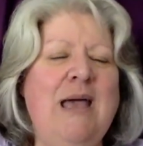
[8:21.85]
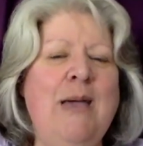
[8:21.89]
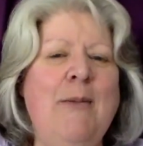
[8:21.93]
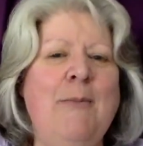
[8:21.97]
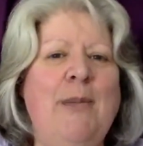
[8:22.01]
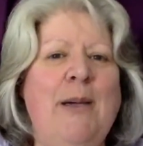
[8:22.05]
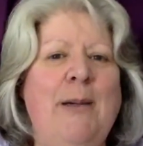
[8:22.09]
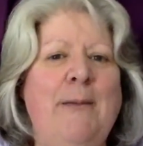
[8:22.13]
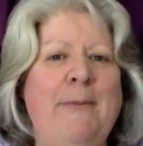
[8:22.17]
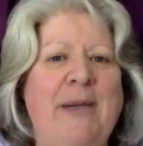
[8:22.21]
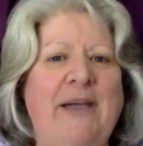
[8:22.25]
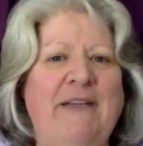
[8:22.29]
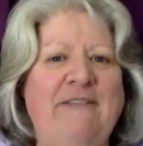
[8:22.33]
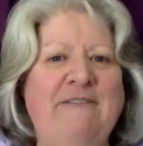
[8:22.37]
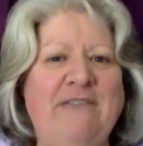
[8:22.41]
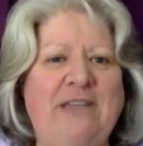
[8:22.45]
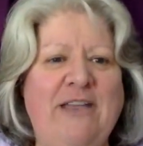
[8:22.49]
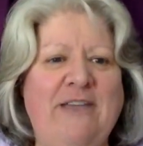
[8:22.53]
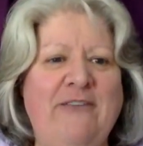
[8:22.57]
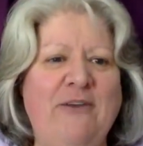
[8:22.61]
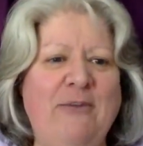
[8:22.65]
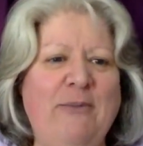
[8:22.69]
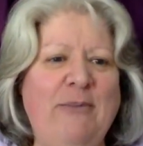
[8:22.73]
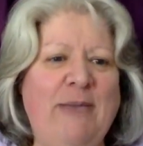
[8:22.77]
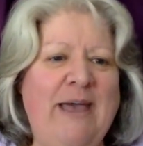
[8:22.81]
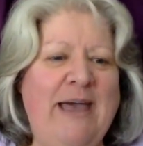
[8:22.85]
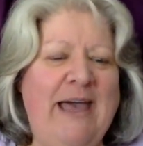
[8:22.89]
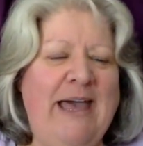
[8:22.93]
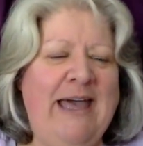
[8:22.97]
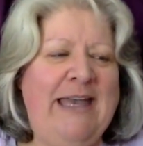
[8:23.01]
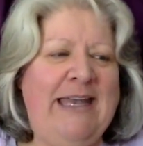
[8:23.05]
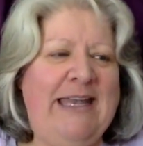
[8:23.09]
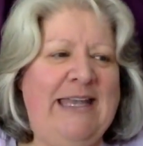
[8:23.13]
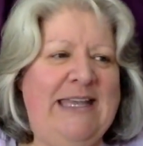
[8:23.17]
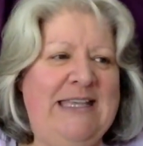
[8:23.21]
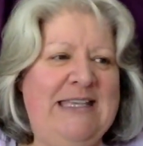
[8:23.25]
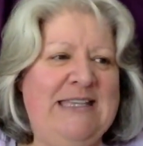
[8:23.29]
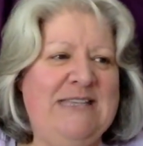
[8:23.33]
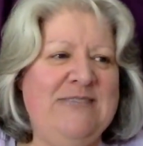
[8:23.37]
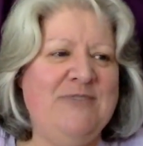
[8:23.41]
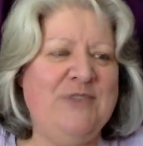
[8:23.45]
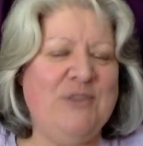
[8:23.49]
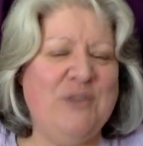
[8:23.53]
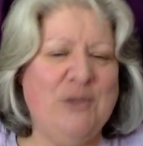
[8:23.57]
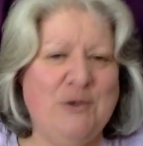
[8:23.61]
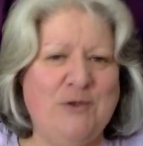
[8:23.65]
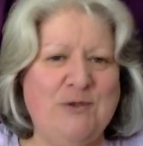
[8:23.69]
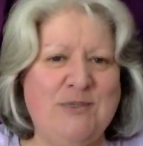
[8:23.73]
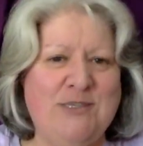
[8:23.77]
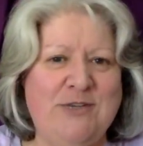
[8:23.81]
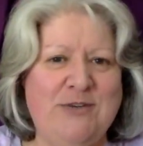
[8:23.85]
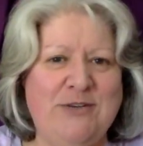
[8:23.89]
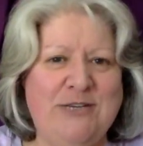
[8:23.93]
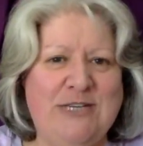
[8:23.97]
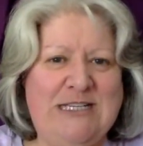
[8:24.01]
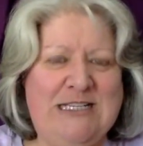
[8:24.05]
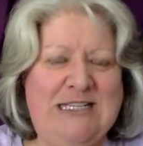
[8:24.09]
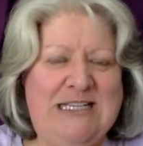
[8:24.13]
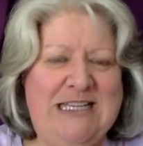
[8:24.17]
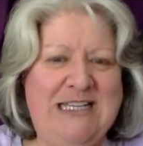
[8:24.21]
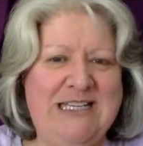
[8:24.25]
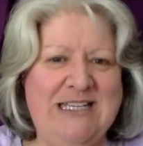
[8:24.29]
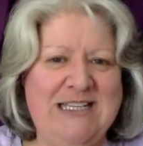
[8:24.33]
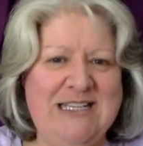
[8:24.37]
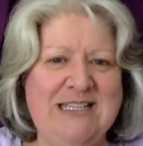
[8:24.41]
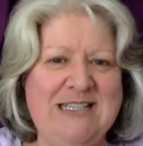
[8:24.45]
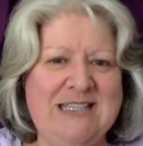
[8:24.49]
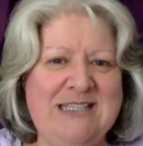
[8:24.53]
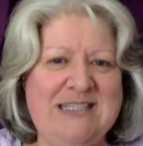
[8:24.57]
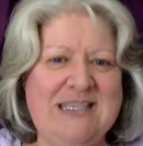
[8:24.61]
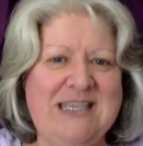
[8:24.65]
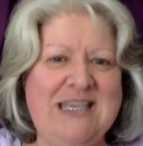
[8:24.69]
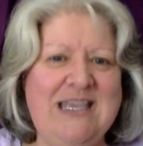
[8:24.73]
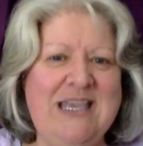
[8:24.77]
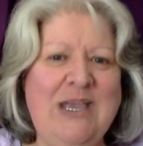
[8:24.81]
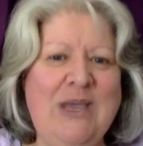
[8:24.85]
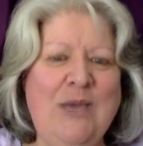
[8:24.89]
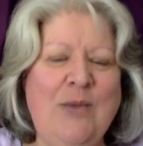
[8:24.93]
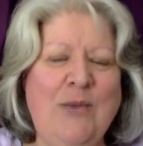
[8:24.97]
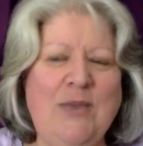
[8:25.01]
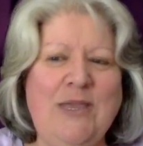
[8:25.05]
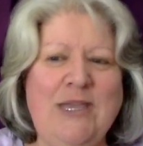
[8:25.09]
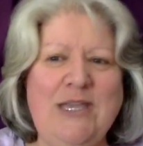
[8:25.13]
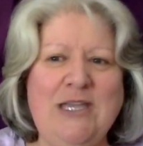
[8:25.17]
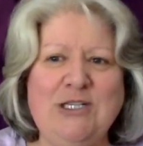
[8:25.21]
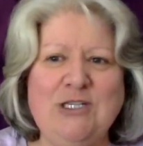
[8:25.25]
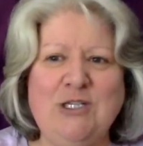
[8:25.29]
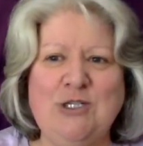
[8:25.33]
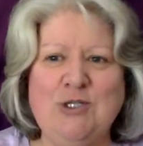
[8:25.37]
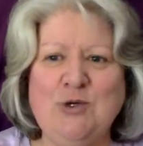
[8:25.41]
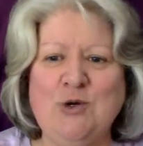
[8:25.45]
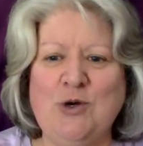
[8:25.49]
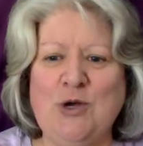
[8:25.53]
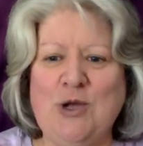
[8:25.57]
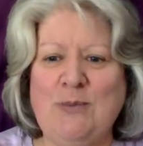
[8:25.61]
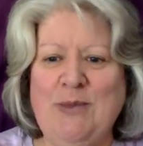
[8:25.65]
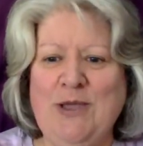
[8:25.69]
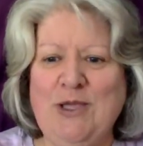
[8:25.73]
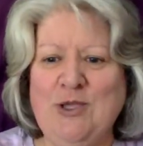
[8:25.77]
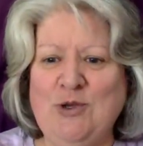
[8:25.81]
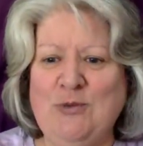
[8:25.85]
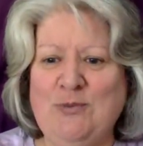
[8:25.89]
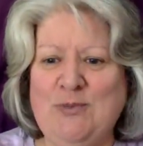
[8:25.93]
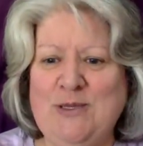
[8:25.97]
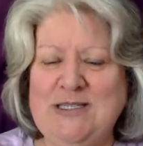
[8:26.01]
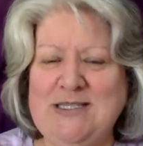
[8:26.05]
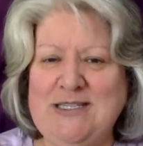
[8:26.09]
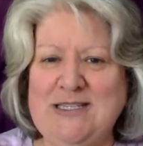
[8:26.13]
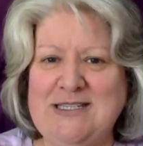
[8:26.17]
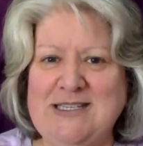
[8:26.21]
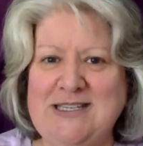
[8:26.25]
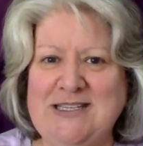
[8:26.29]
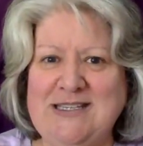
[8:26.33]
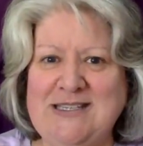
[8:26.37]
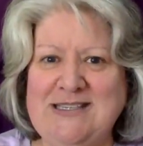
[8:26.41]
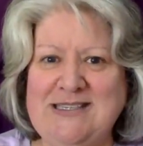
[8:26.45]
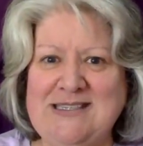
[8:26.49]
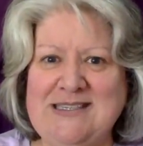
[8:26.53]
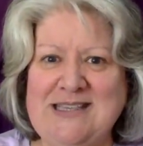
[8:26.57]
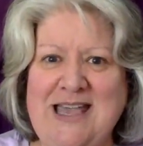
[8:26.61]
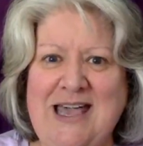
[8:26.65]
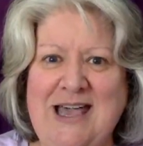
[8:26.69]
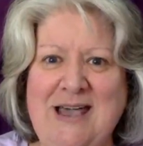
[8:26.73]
But my favorite part is for those that are in attendance, we get to talk about your businesses.